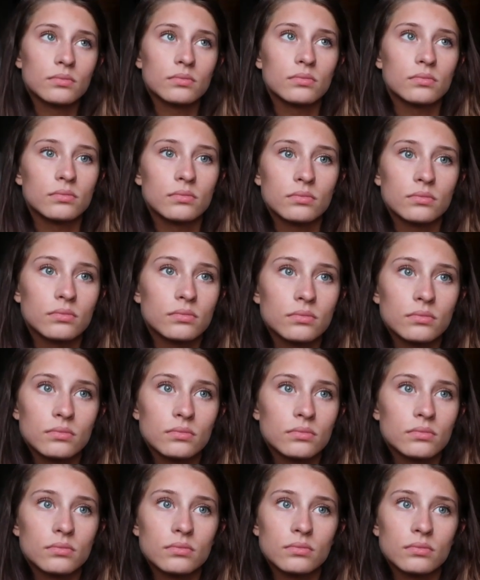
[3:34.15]

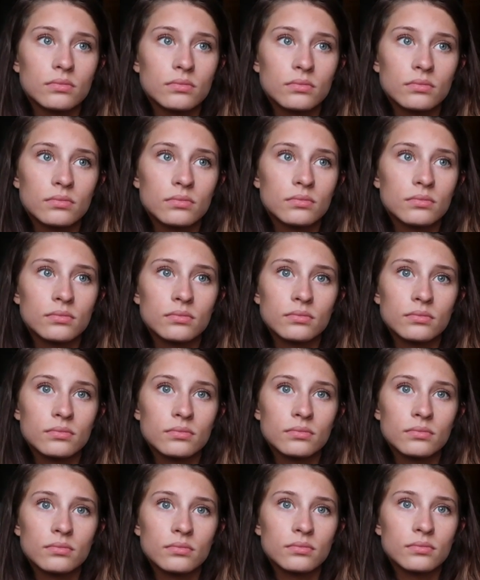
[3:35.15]

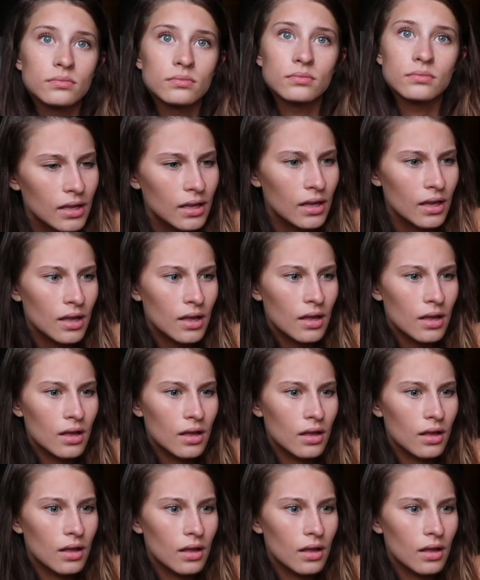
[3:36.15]
Nobody speaks.